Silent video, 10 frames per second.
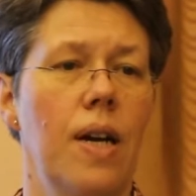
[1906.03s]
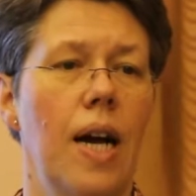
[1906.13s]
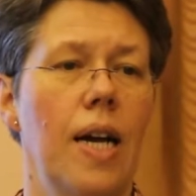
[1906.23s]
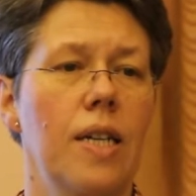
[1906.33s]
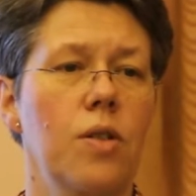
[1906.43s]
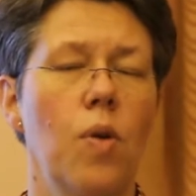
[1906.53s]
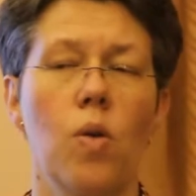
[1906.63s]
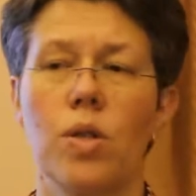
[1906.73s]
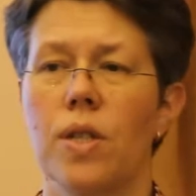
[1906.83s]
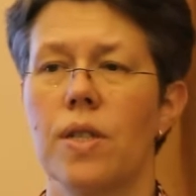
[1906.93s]
I
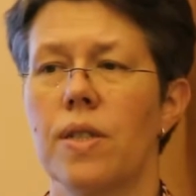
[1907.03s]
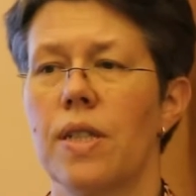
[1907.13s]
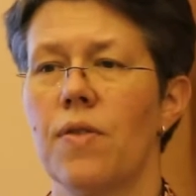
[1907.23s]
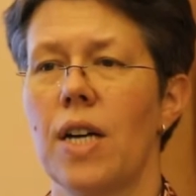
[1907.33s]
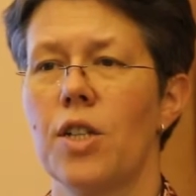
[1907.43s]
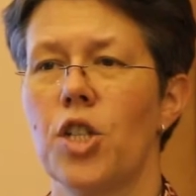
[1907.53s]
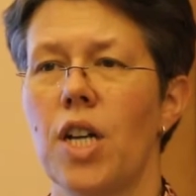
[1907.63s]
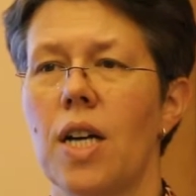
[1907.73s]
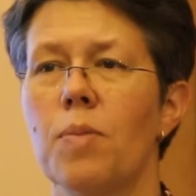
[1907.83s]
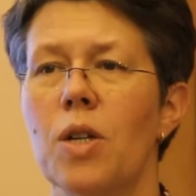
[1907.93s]
quoted Devyani
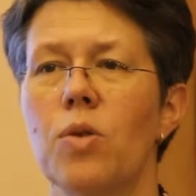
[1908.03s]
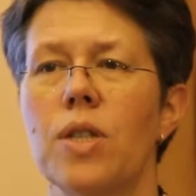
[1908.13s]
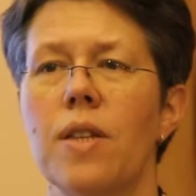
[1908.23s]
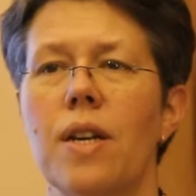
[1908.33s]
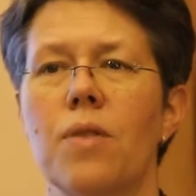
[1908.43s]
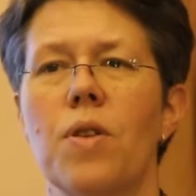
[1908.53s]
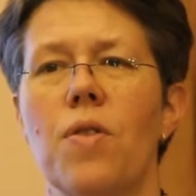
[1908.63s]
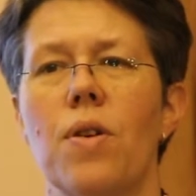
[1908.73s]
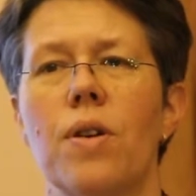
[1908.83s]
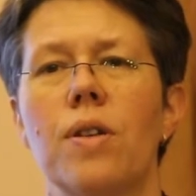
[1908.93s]
Sharma, who did that
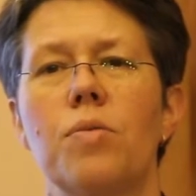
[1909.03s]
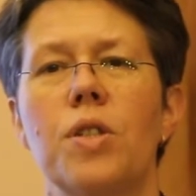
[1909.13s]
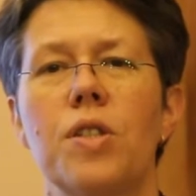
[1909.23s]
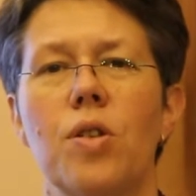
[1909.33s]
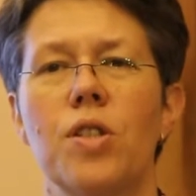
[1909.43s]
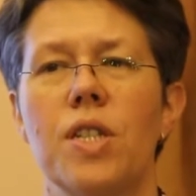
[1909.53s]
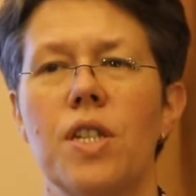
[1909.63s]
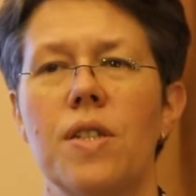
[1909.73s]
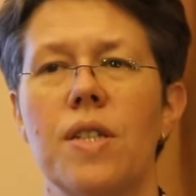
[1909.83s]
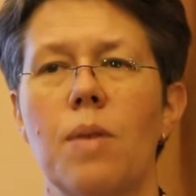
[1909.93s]
with her research
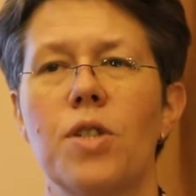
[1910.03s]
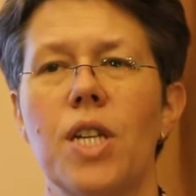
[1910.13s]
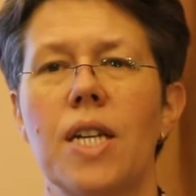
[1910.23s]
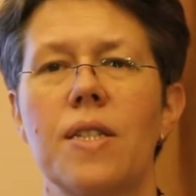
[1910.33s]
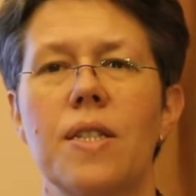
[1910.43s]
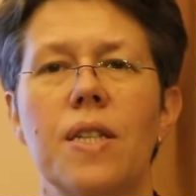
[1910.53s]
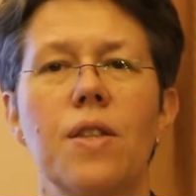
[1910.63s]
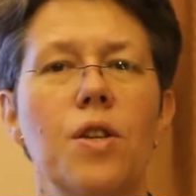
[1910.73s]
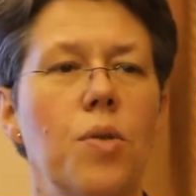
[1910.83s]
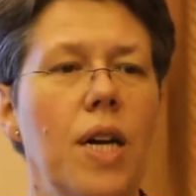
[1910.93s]
subjects
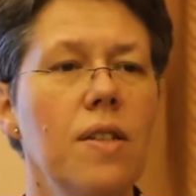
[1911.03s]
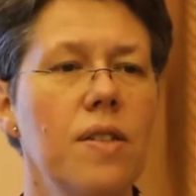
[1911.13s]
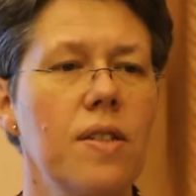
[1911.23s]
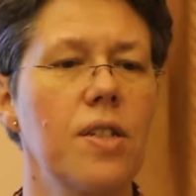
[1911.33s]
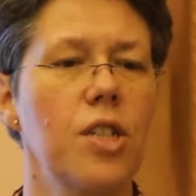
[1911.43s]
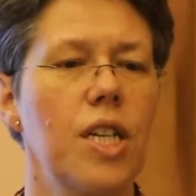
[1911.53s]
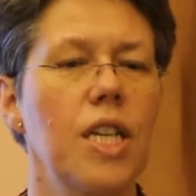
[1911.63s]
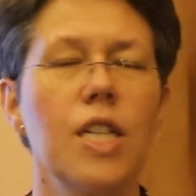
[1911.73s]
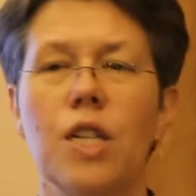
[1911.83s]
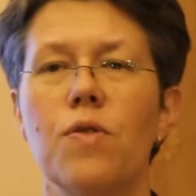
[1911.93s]
in the US. She
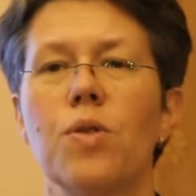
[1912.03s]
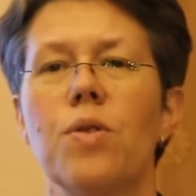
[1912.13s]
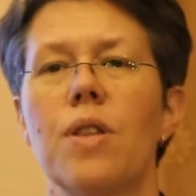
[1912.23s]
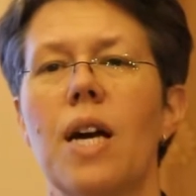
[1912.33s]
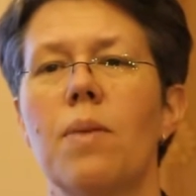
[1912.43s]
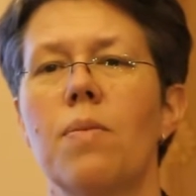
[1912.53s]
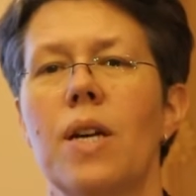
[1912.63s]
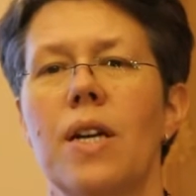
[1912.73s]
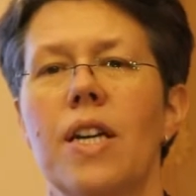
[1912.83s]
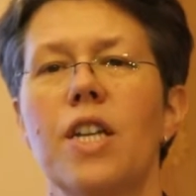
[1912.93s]
interviewed them
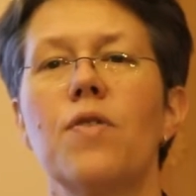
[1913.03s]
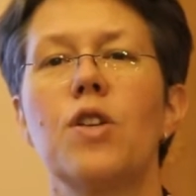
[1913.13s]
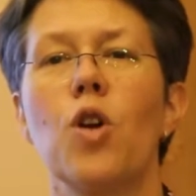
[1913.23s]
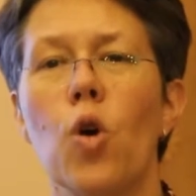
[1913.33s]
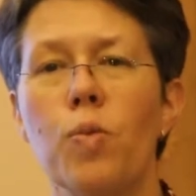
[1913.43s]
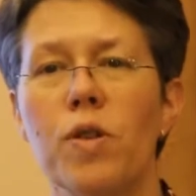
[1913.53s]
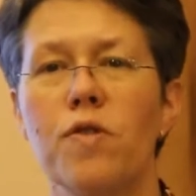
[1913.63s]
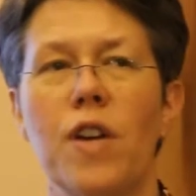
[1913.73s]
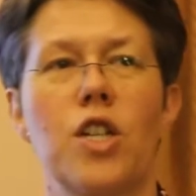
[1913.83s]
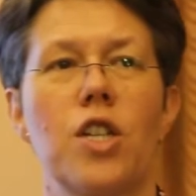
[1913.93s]
in a very open
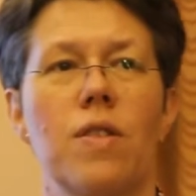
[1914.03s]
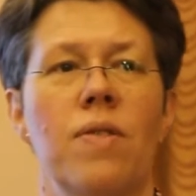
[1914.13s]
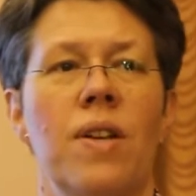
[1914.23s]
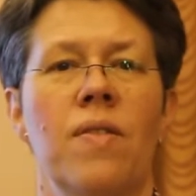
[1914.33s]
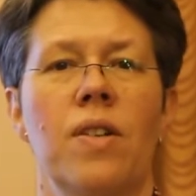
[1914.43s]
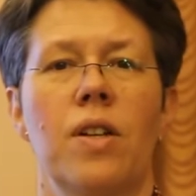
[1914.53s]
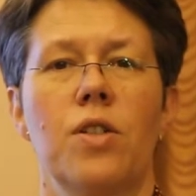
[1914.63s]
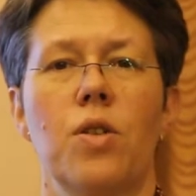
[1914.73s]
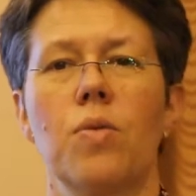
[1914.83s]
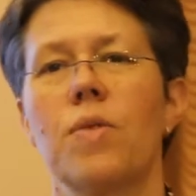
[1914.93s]
fashion.
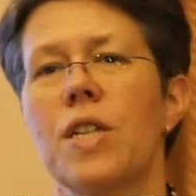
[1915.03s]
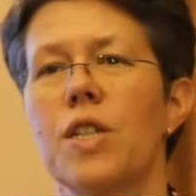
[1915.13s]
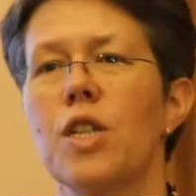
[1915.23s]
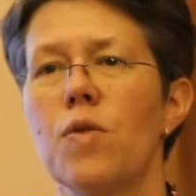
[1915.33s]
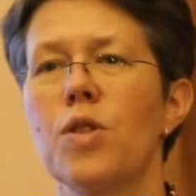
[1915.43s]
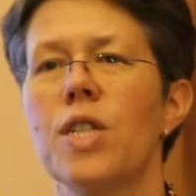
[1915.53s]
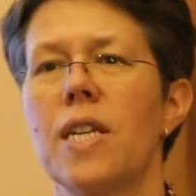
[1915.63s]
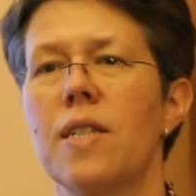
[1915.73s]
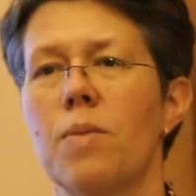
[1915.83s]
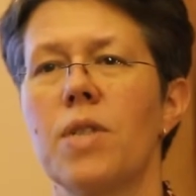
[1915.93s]
So these interviews
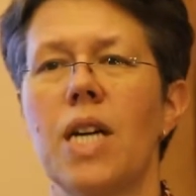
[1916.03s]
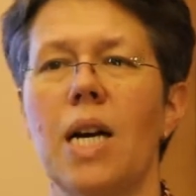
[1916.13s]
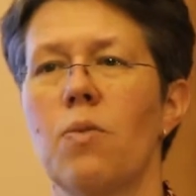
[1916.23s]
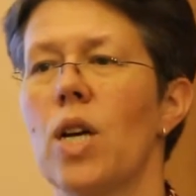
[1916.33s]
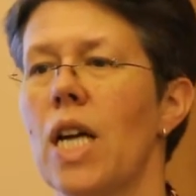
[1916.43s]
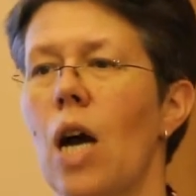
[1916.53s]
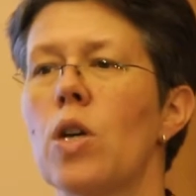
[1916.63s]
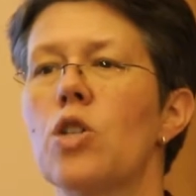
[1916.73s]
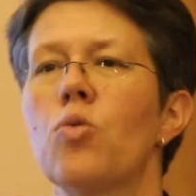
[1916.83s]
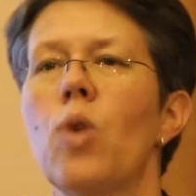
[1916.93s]
take some time, 1
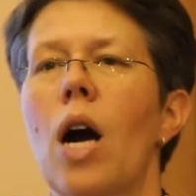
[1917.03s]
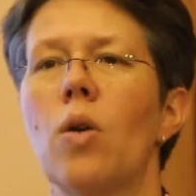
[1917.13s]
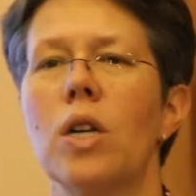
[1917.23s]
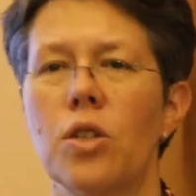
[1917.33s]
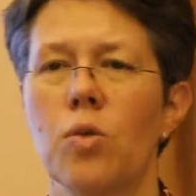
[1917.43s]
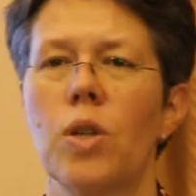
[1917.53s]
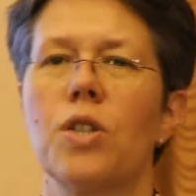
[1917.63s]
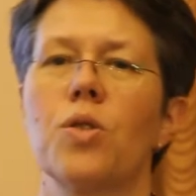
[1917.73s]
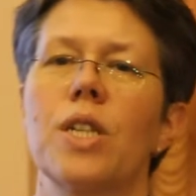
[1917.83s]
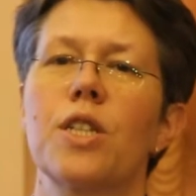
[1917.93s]
hour, 2 hours. So what
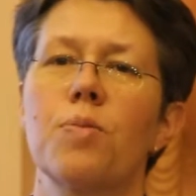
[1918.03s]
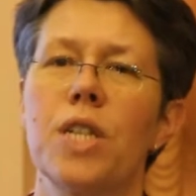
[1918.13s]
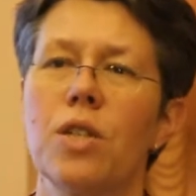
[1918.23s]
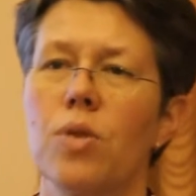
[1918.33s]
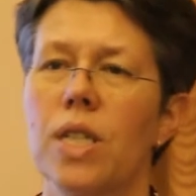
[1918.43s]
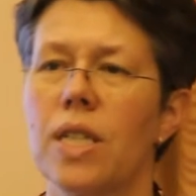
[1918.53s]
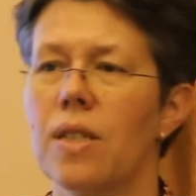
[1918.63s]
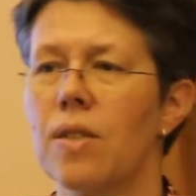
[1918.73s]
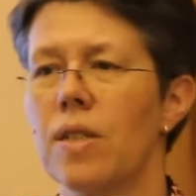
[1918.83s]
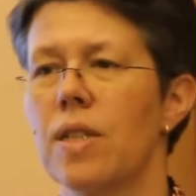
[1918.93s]
is your
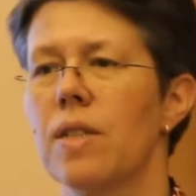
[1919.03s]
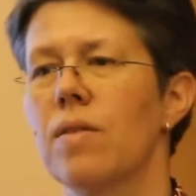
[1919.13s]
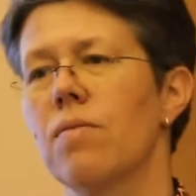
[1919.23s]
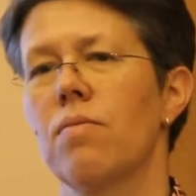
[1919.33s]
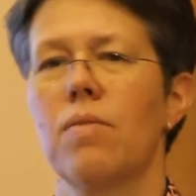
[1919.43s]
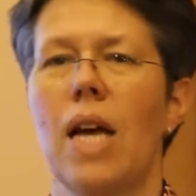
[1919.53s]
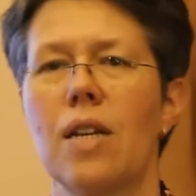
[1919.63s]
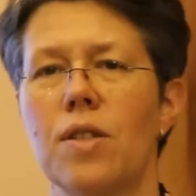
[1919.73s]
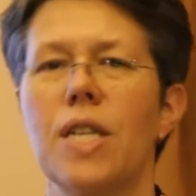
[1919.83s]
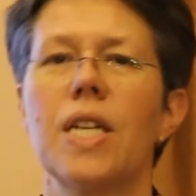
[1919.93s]
experience
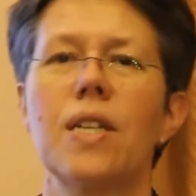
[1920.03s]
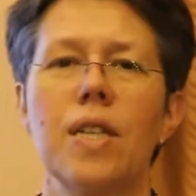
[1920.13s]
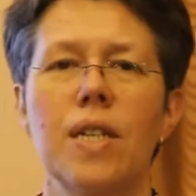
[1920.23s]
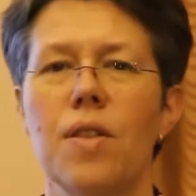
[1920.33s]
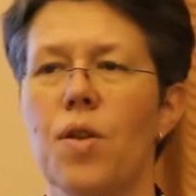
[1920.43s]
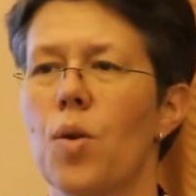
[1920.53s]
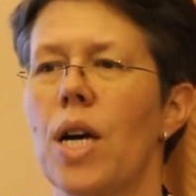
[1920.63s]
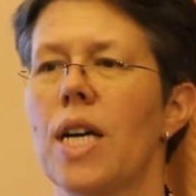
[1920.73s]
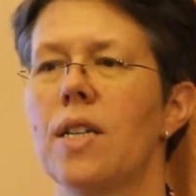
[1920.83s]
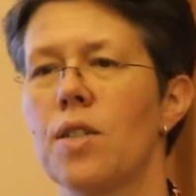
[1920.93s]
as an Indian in the
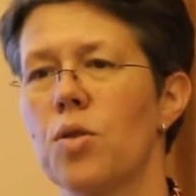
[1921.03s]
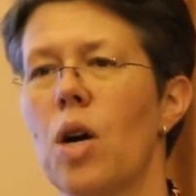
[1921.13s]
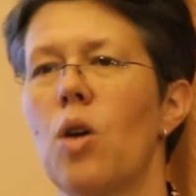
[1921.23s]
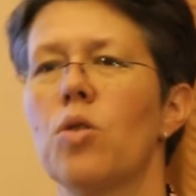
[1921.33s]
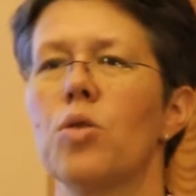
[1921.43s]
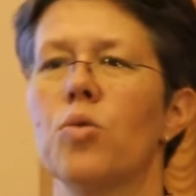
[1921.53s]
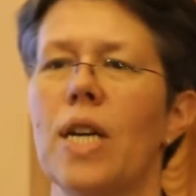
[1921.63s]
US? So how do you